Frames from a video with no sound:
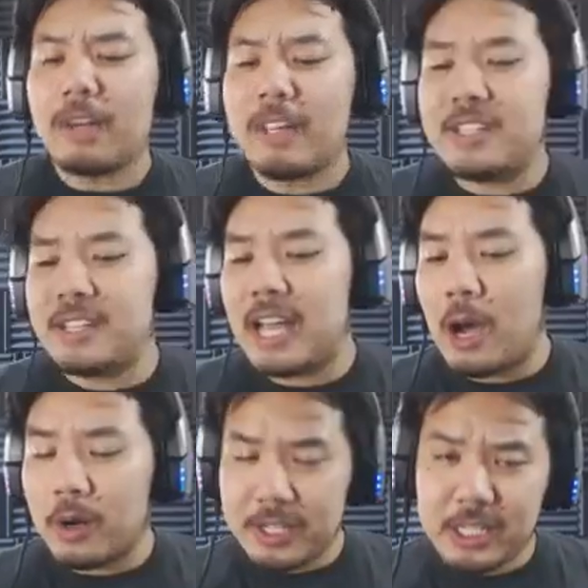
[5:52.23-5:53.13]
Aokiji.
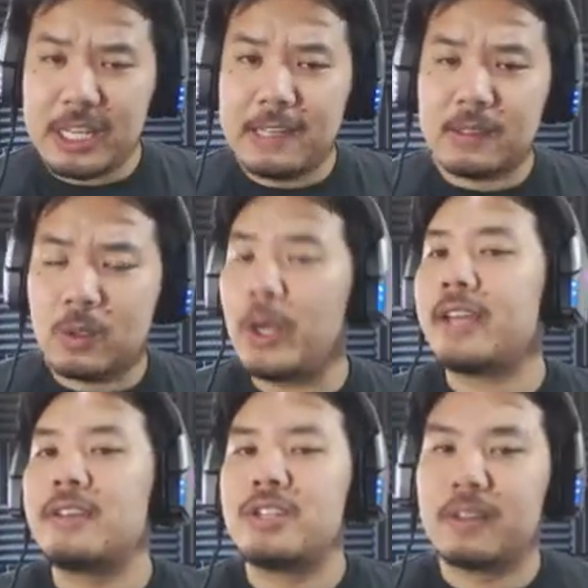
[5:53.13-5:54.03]
Aokiji is
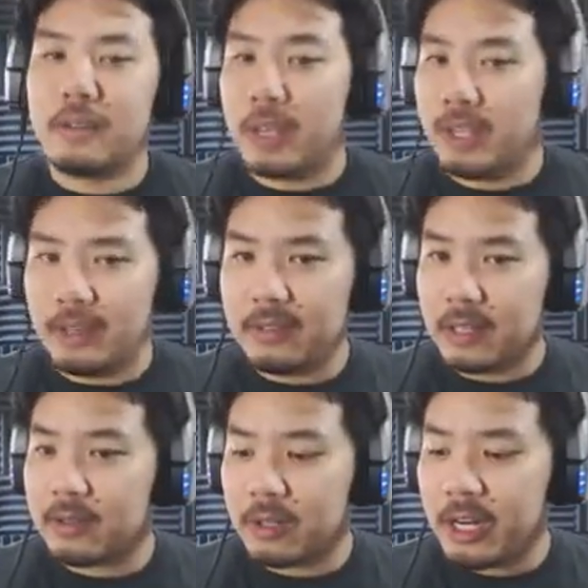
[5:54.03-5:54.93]
quick, just like his
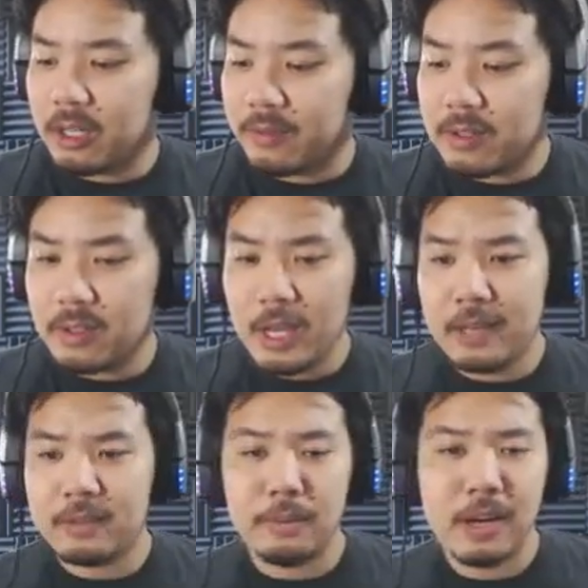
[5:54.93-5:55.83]
six-star character version.
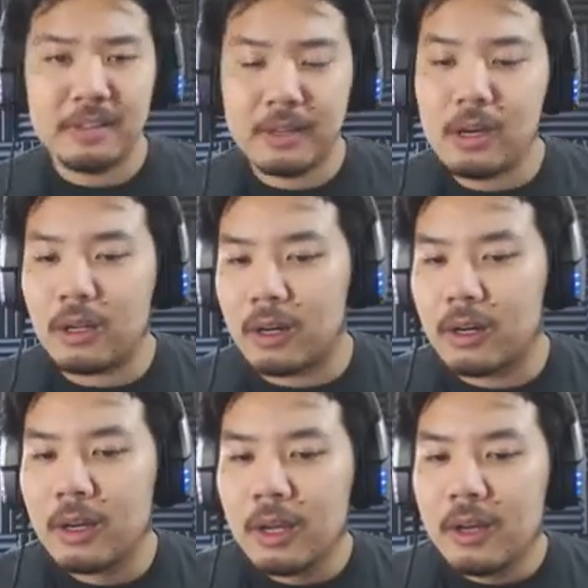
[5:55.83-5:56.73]
Hey, surprise, they all
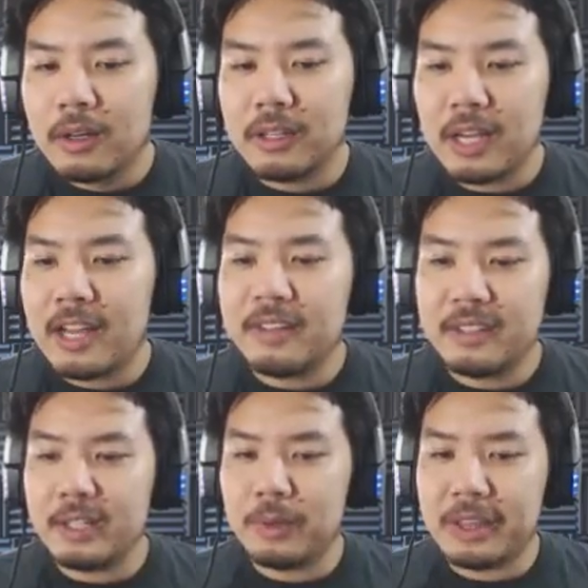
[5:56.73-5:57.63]
are. The
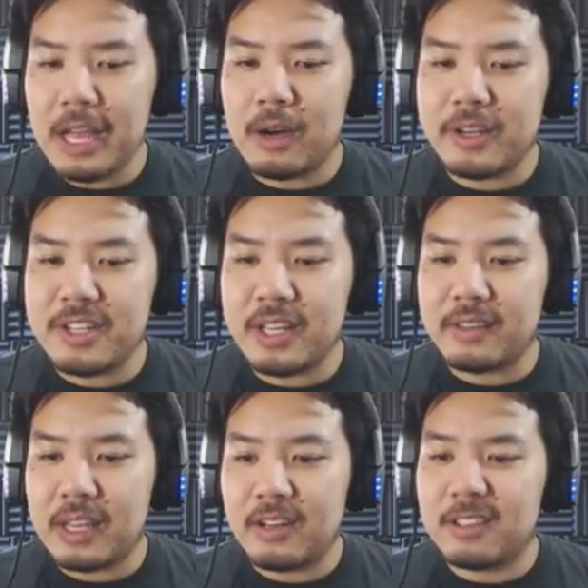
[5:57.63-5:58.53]
idea with Aokiji
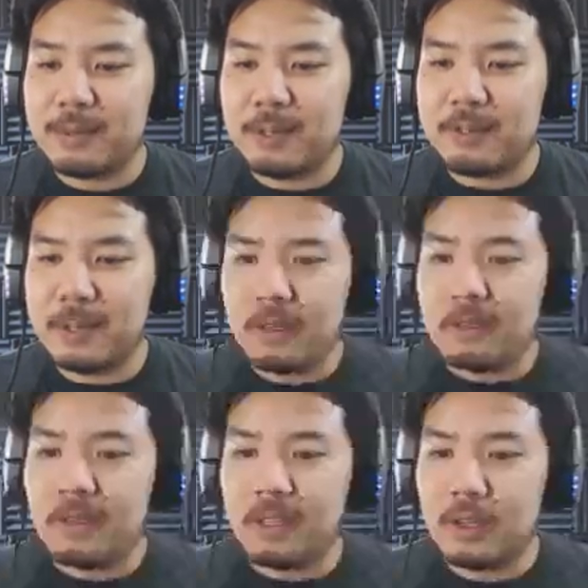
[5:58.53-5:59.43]
is that you're supposed to be
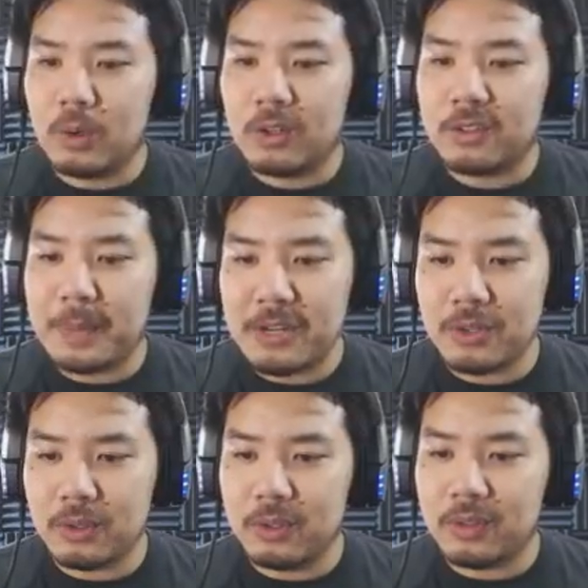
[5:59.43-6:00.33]
using your
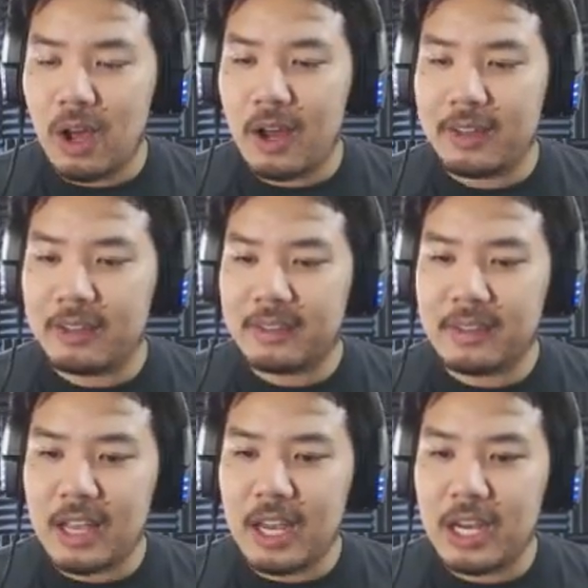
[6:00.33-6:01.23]
specials on
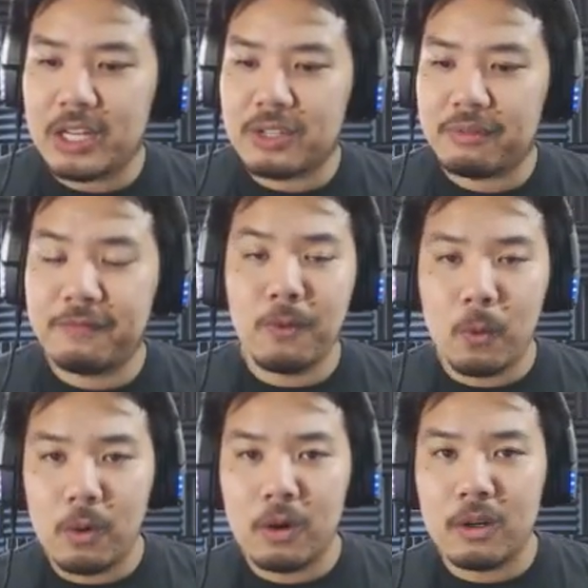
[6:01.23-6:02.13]
stage
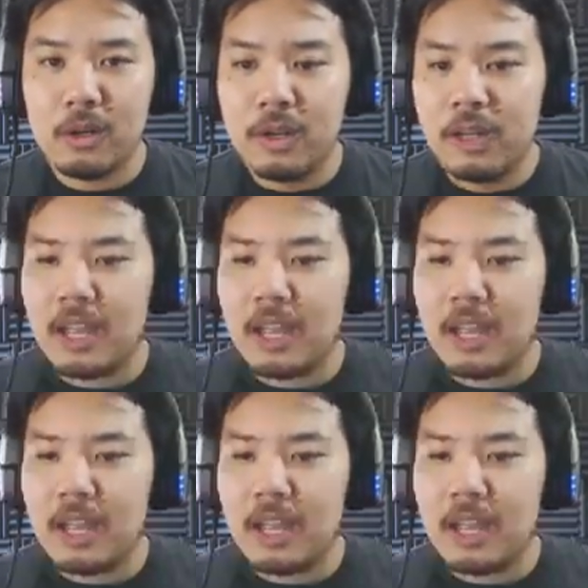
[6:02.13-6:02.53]
four,